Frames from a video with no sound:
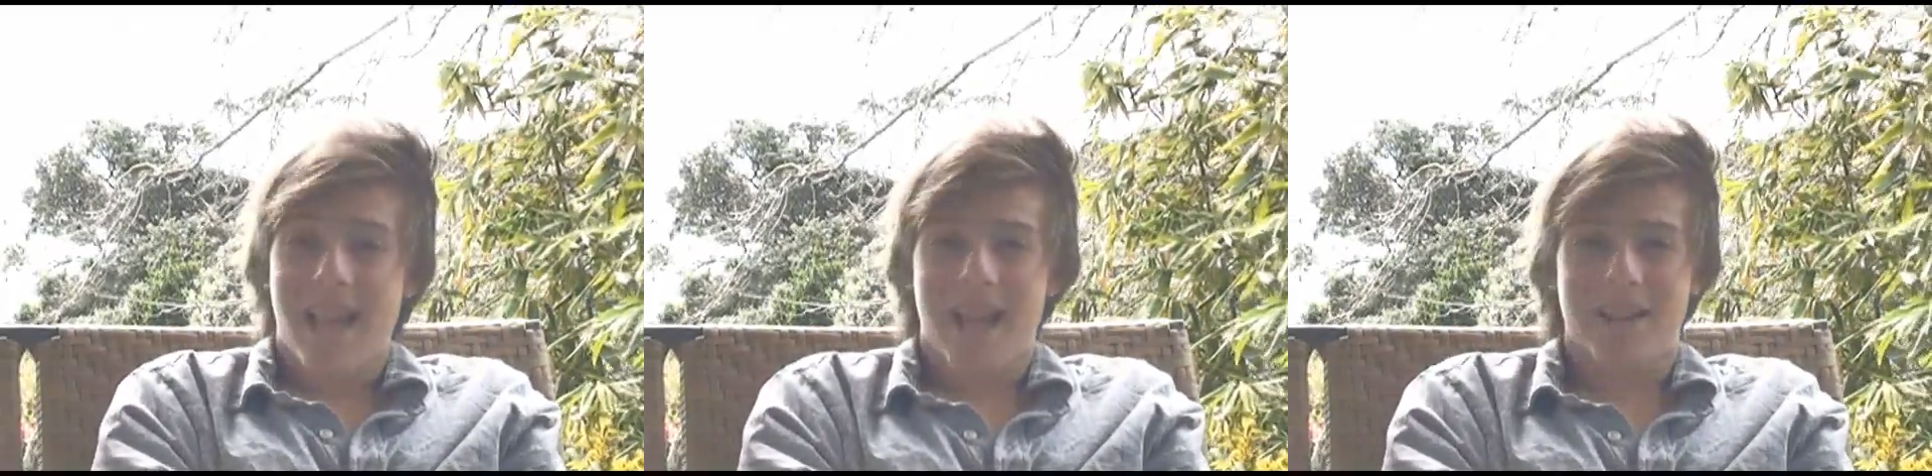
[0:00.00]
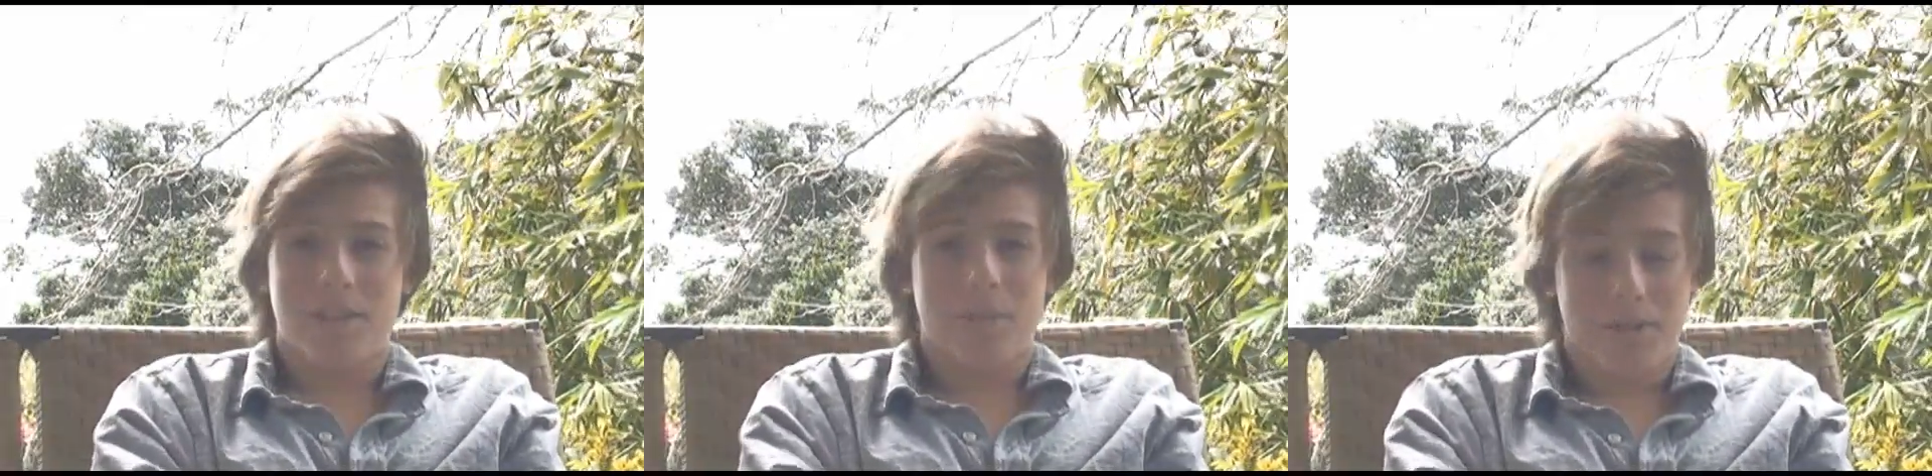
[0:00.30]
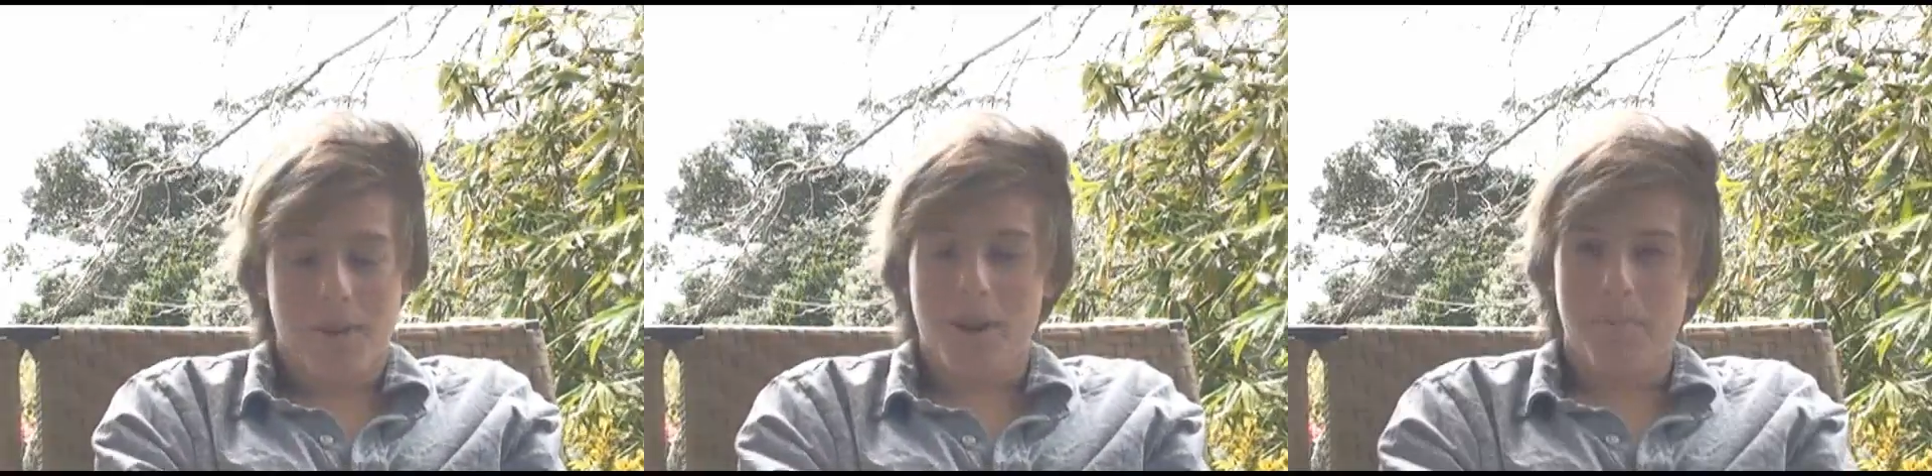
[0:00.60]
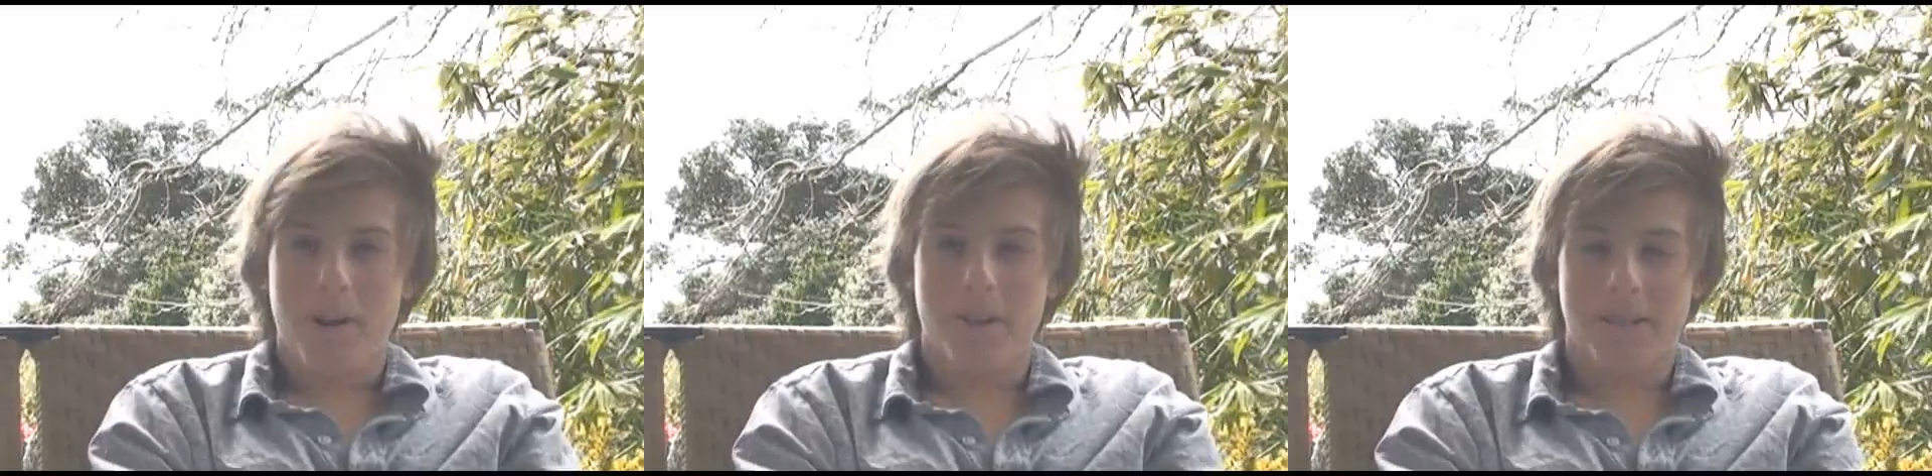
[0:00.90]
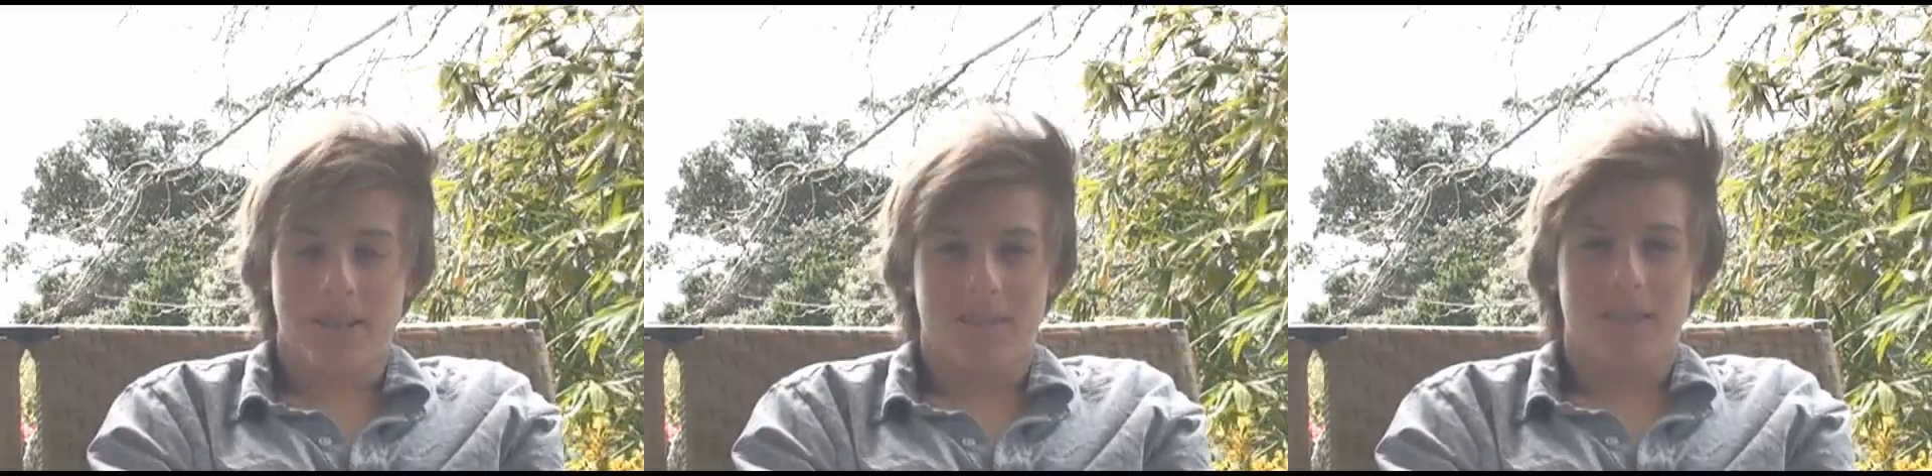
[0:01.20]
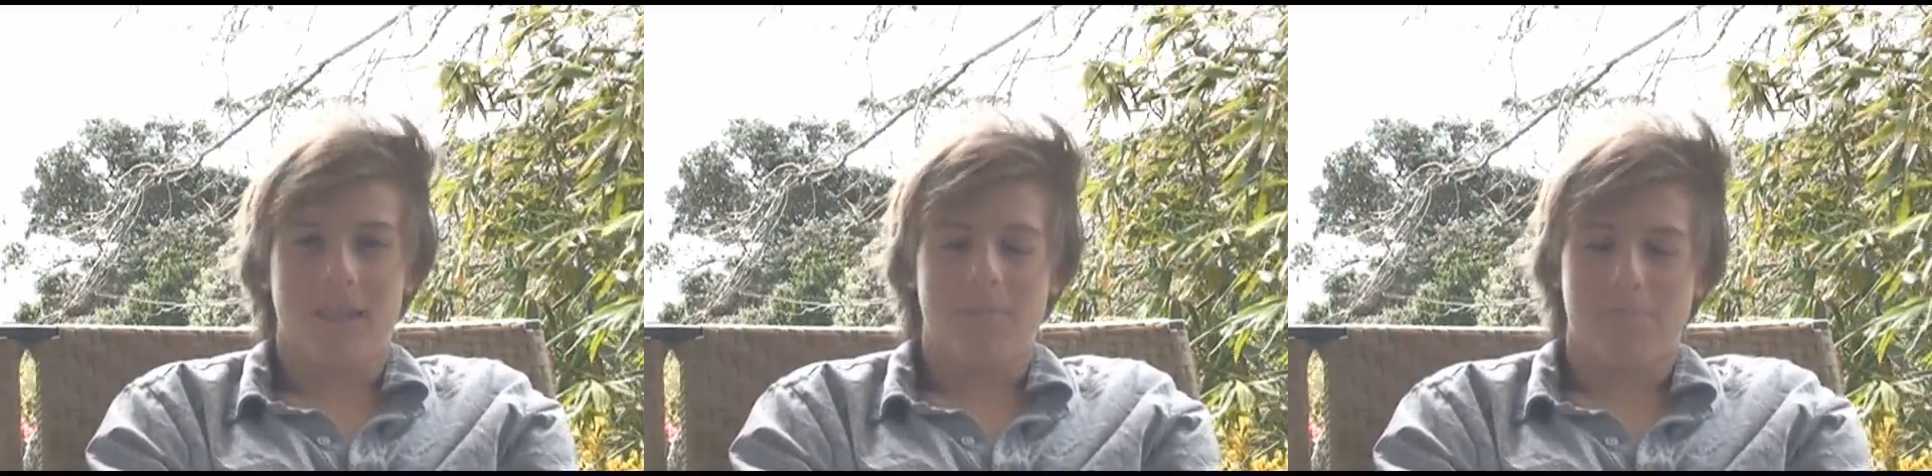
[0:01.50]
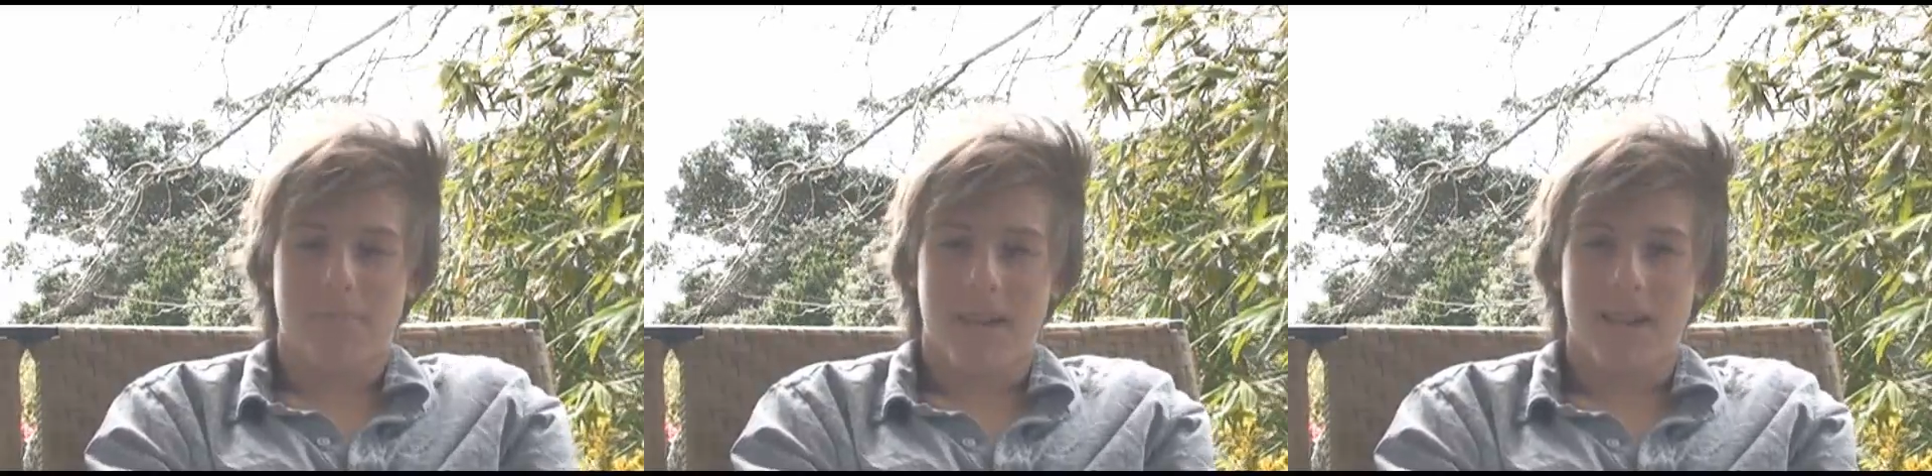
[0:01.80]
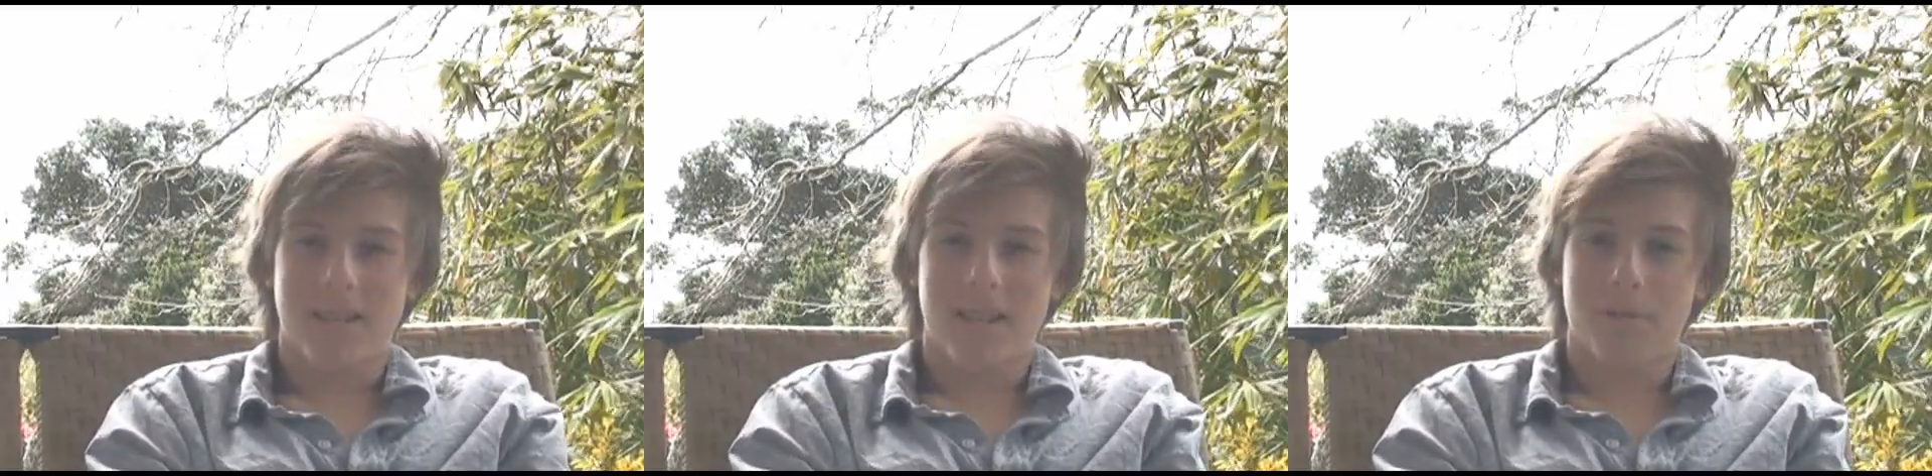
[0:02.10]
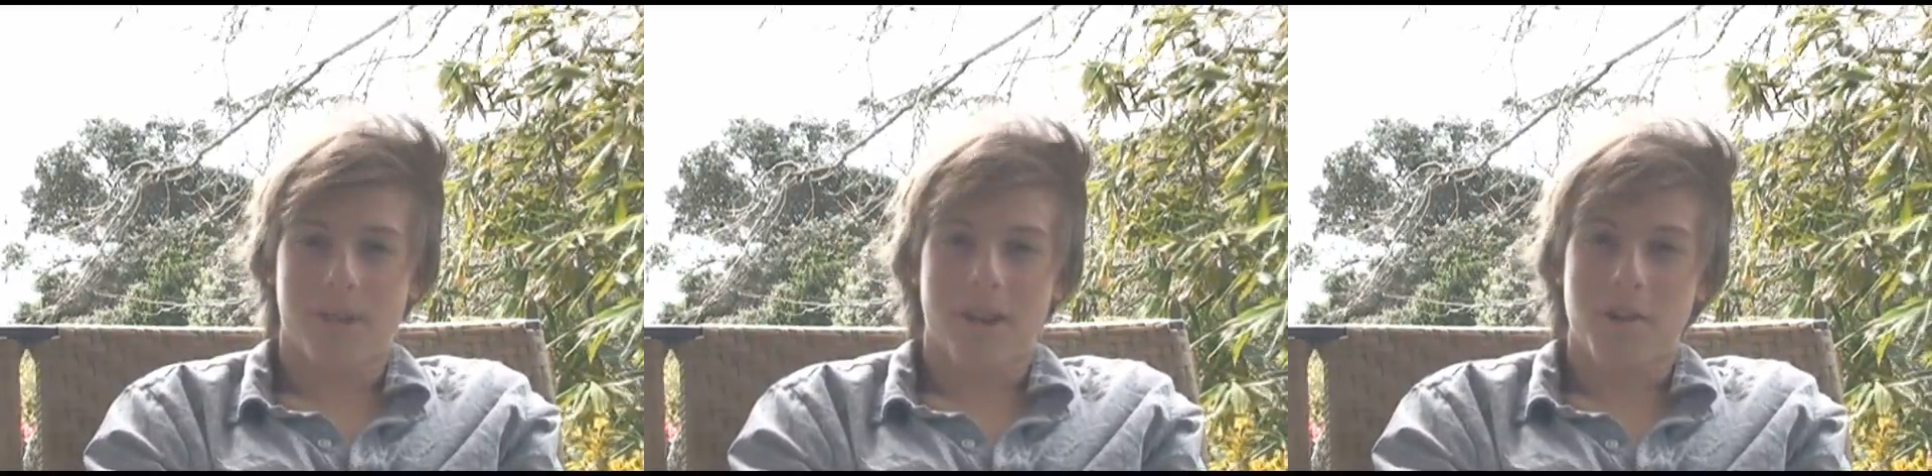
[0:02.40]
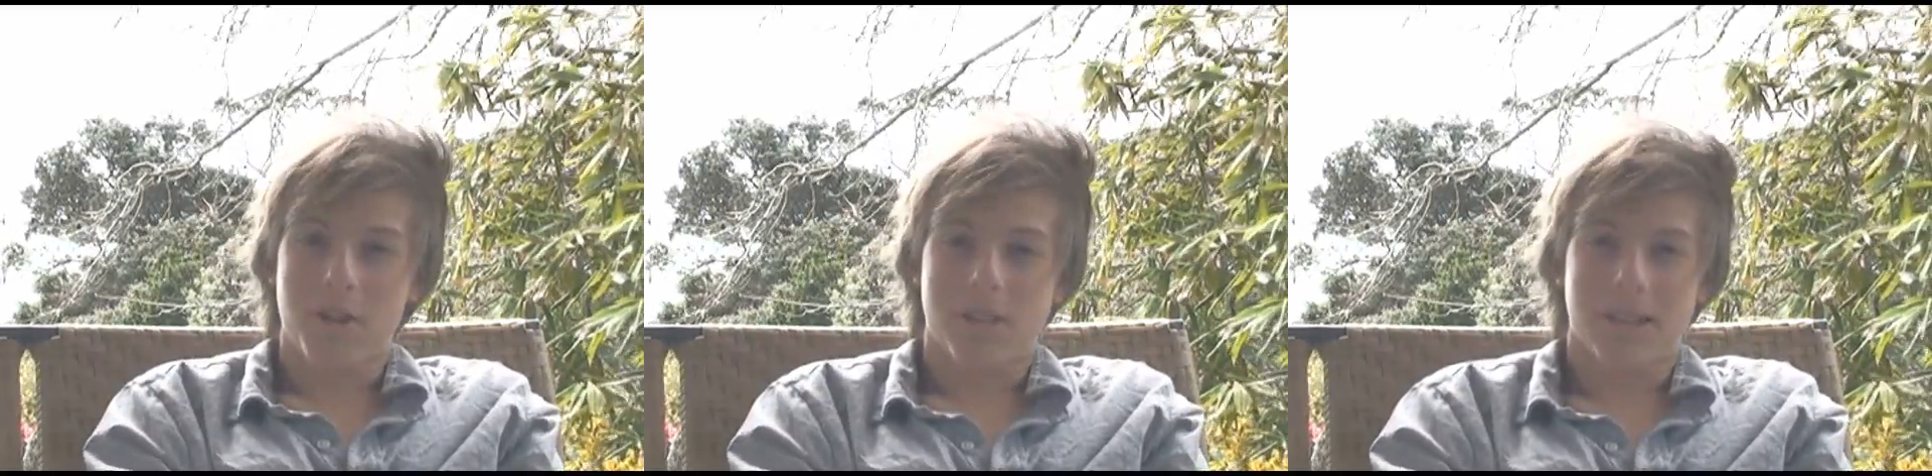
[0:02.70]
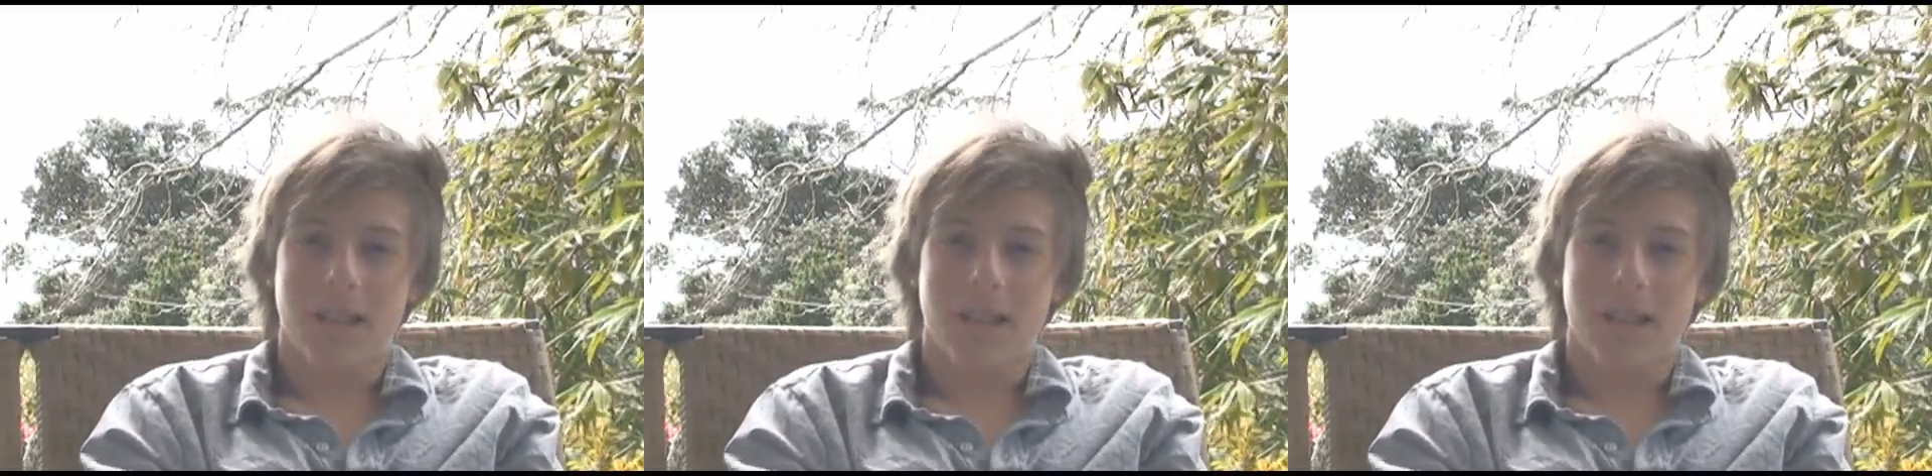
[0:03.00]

And it was very embarrassing. The kids that were there just